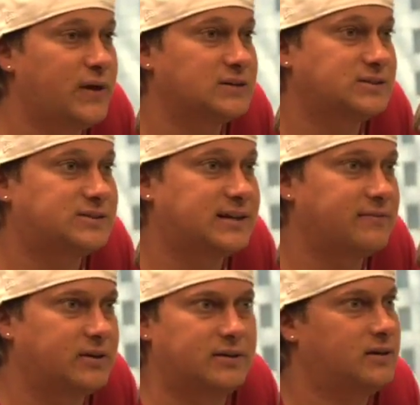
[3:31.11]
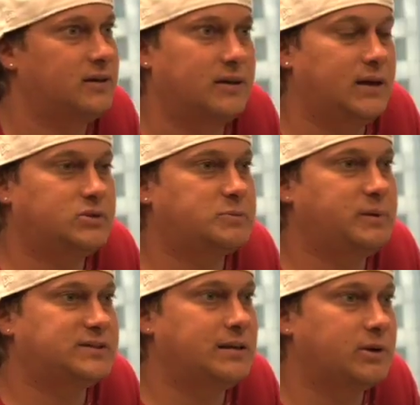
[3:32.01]
2007, it would just
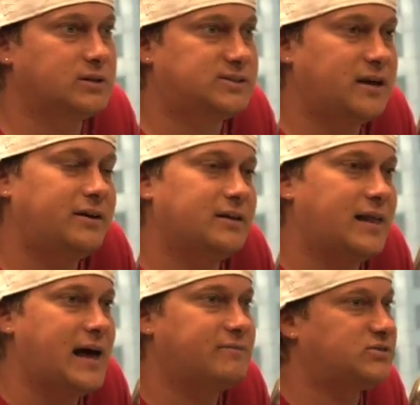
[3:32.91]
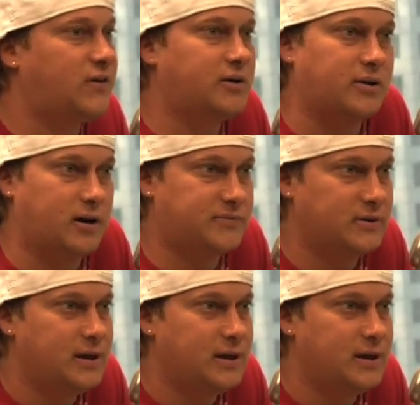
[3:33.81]
be insane because Saturday Night Live has fallen off.